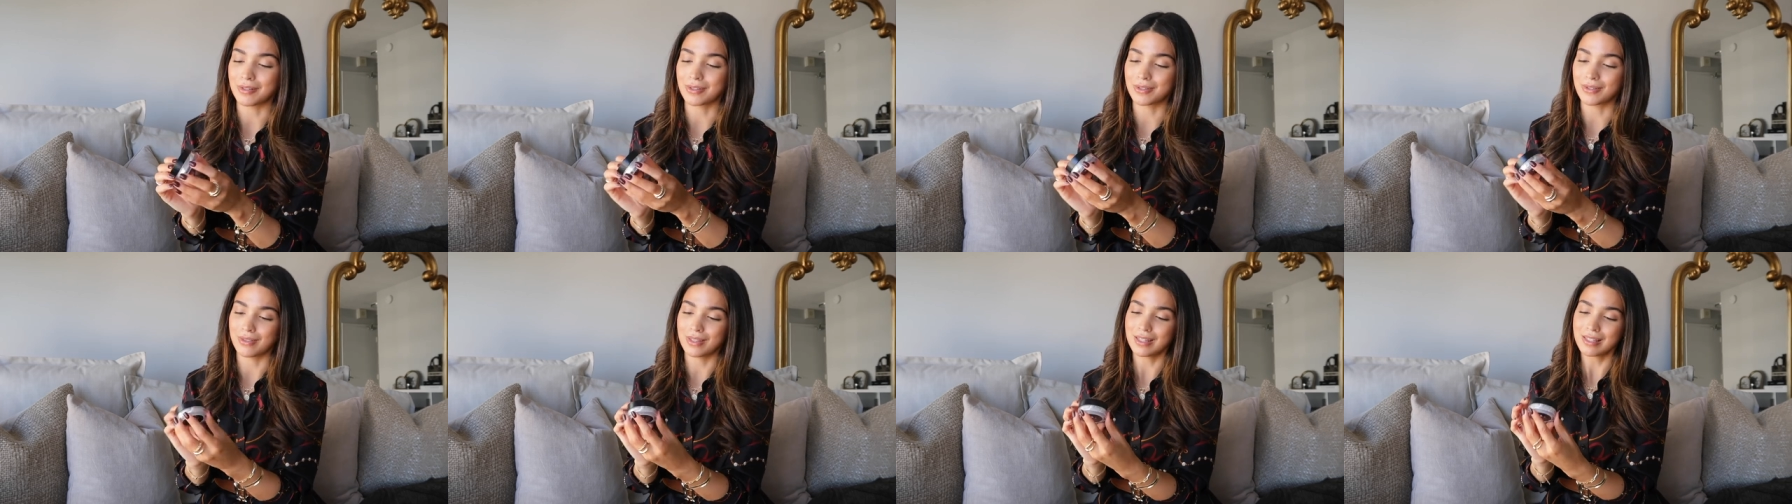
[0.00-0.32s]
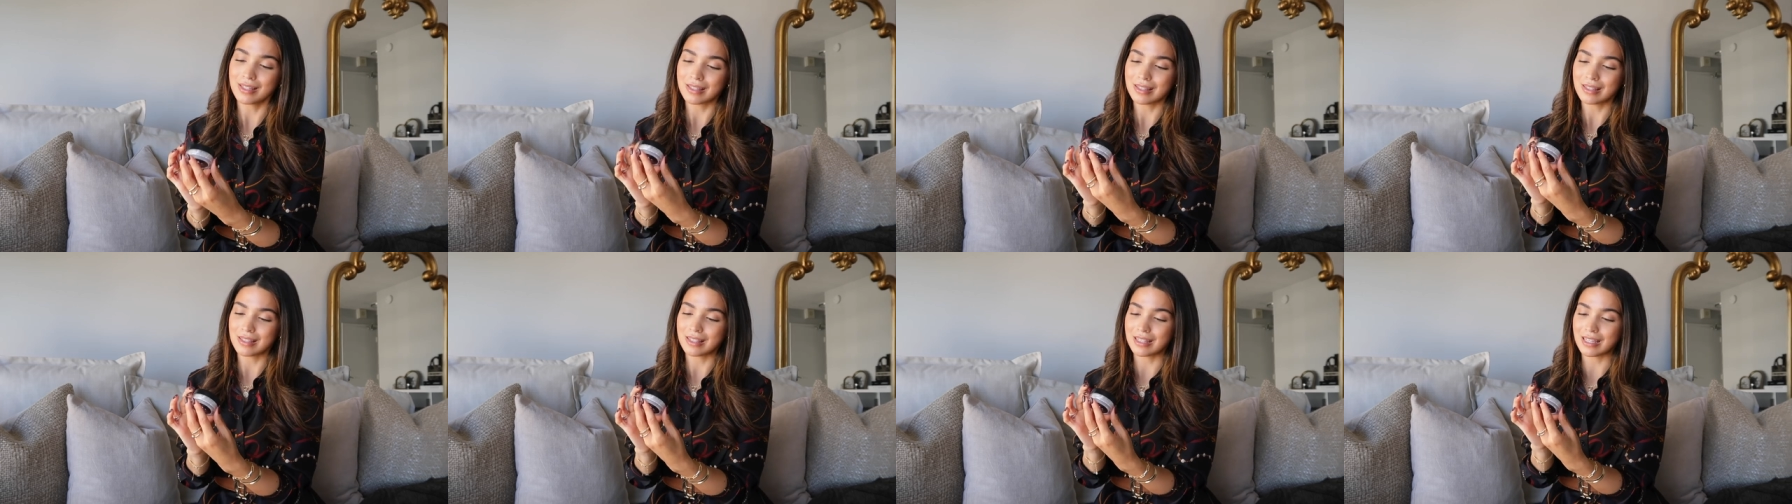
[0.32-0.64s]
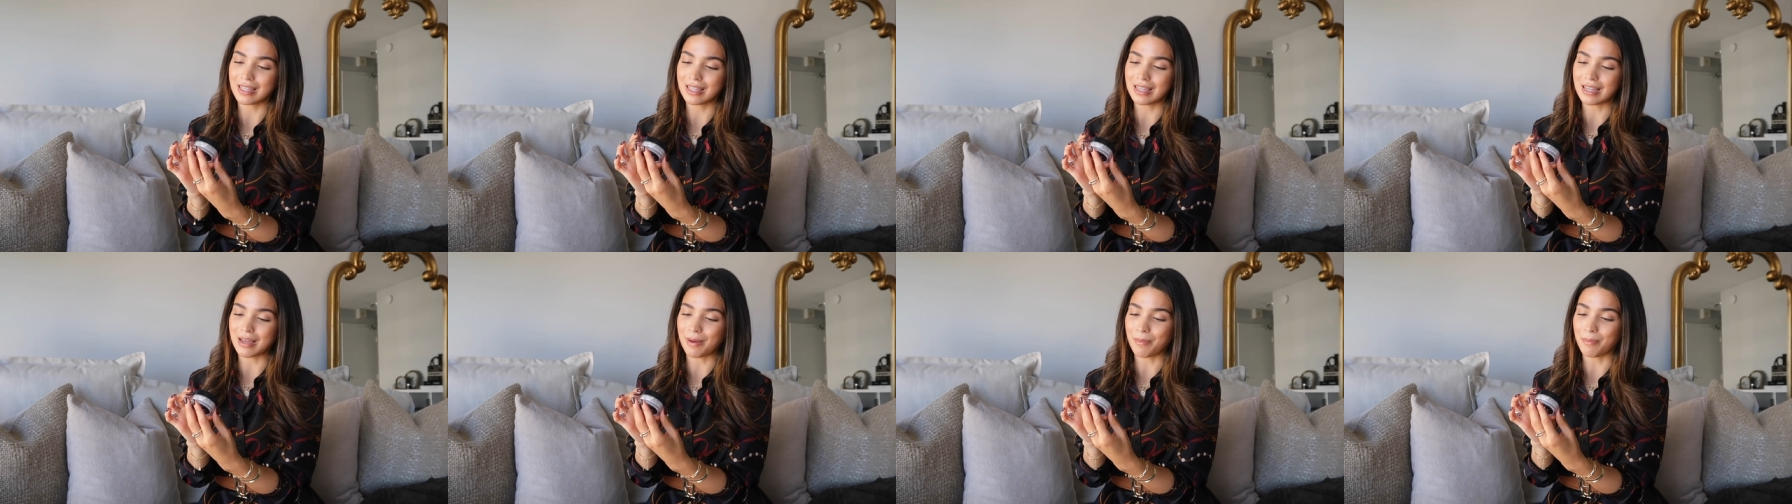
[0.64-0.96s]
So this is
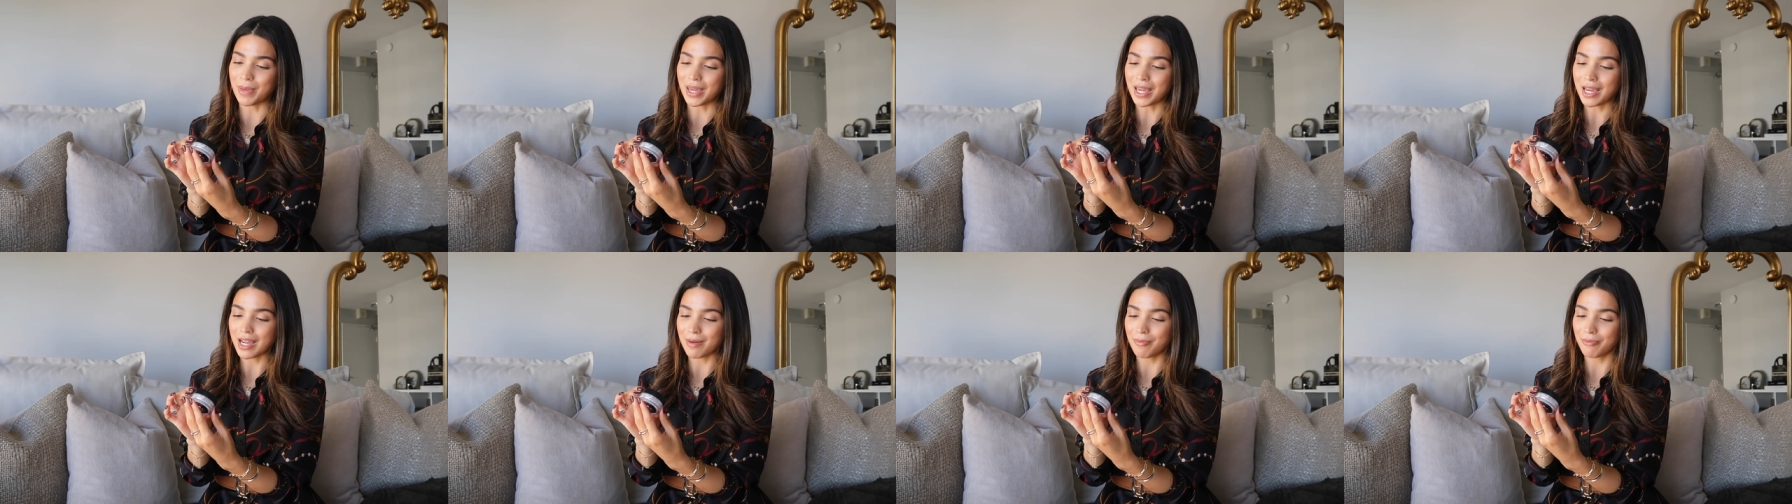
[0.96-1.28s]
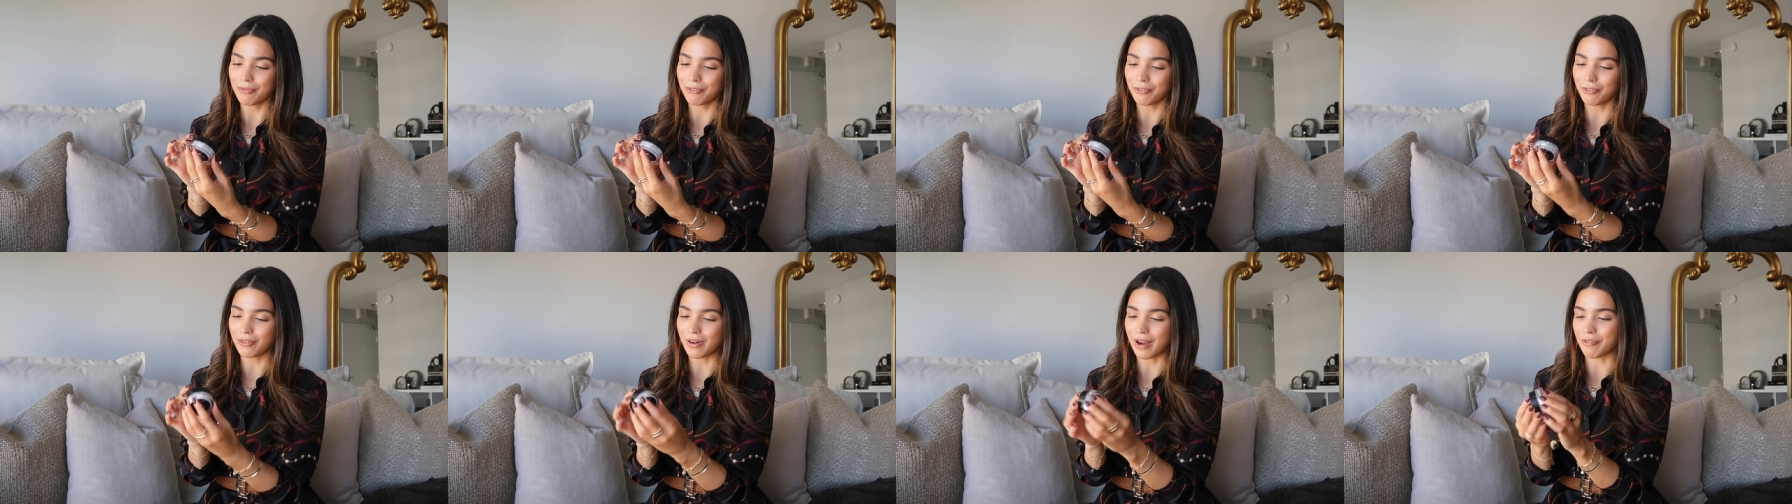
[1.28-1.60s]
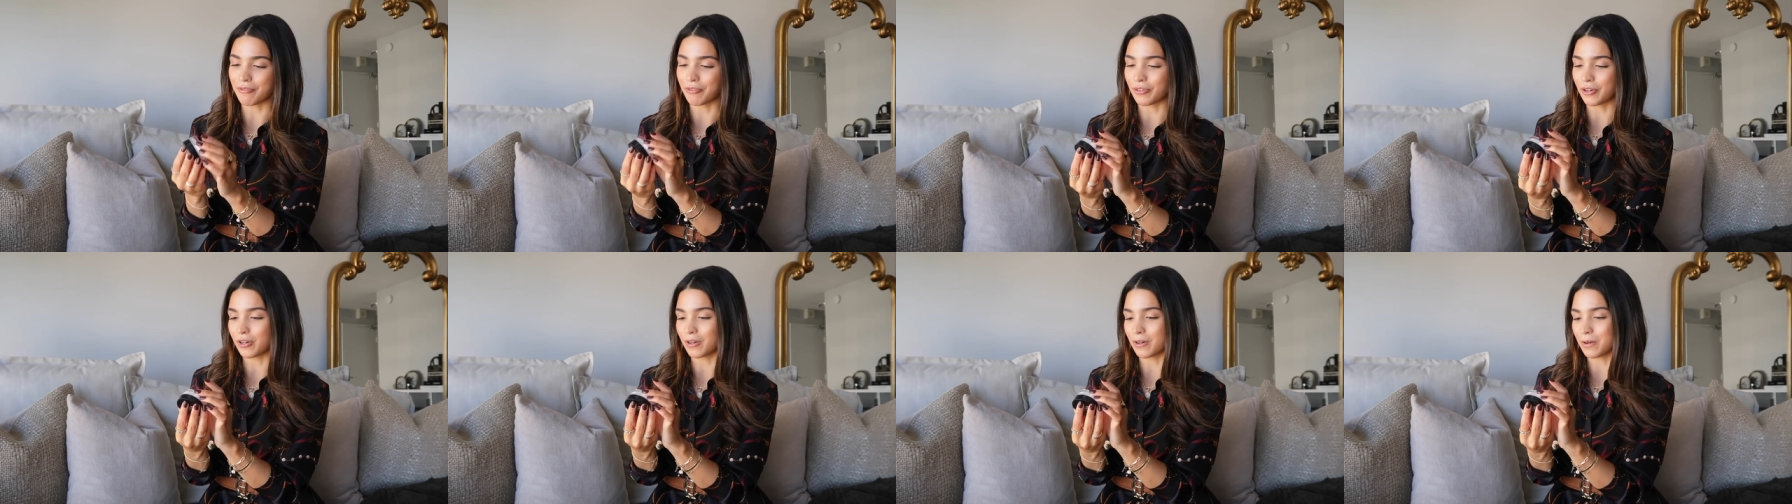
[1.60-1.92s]
the Makeup
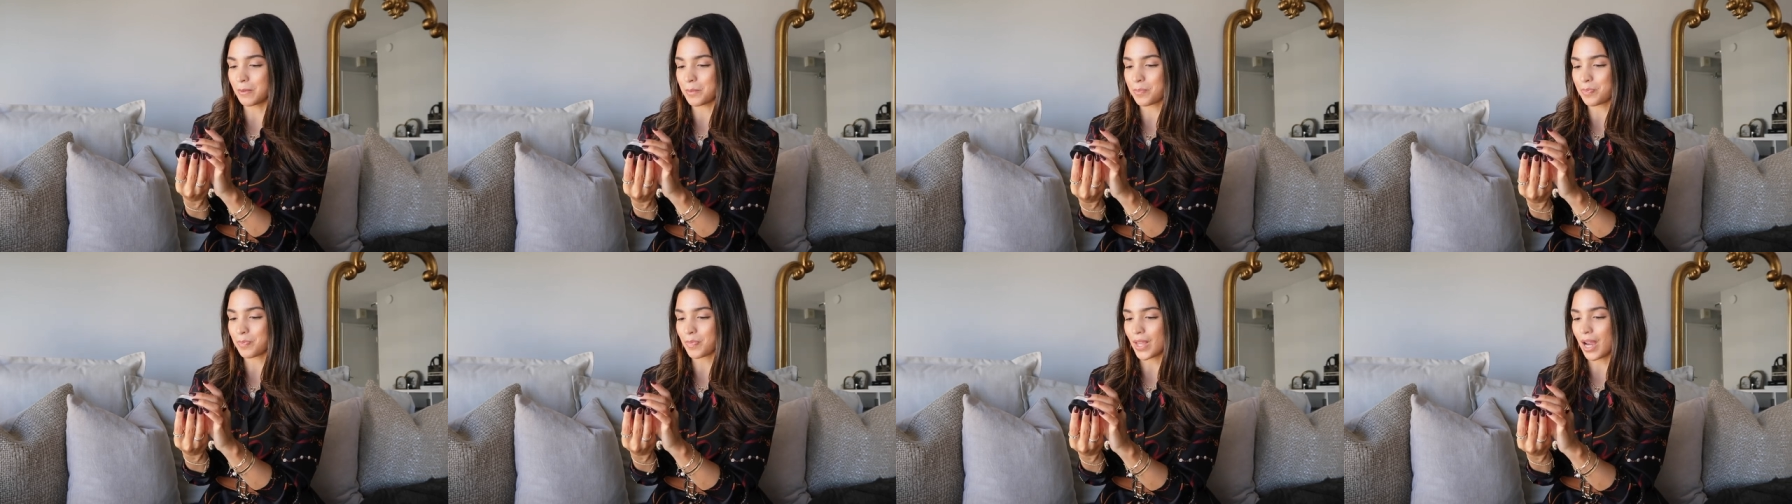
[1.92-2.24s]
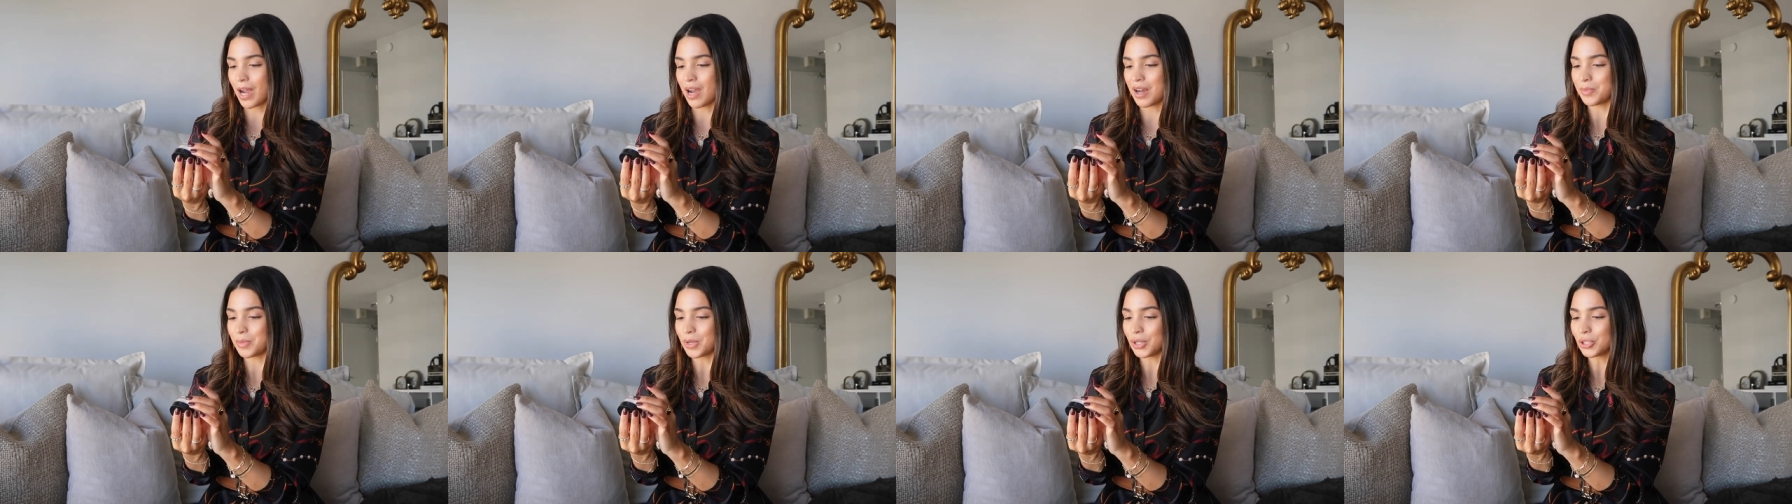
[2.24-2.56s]
Forever um,